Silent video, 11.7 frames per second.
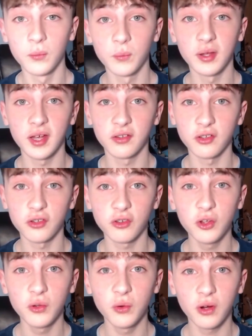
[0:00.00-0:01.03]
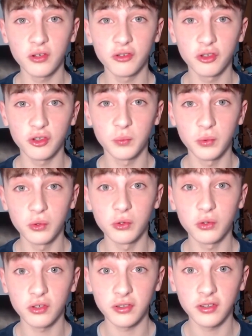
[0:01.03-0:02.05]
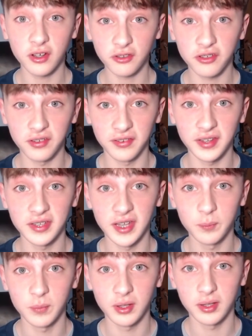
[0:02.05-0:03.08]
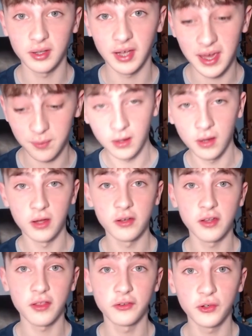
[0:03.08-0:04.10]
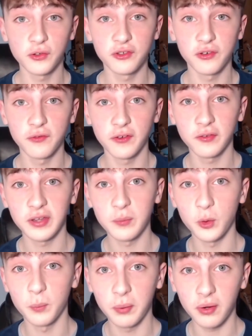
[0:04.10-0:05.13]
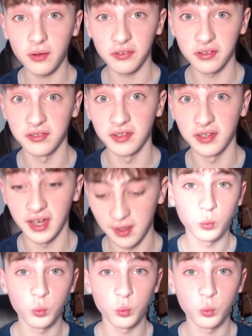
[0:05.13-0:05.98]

We had 200 more touches than them in the game, another 250 more passes in the game.